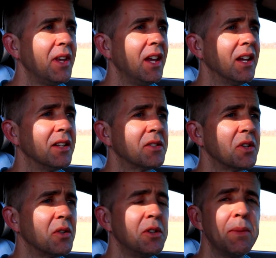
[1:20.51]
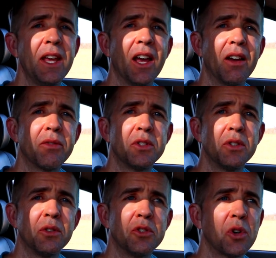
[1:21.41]
And so you may have
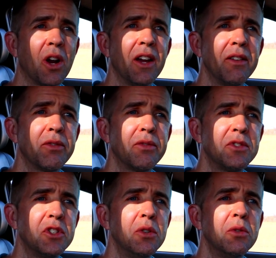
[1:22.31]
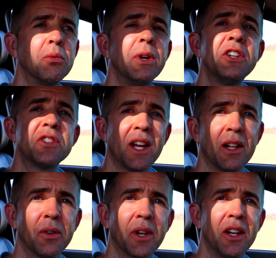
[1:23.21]
to drive to reach
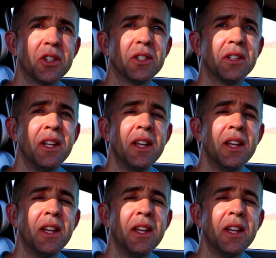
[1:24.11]
that location.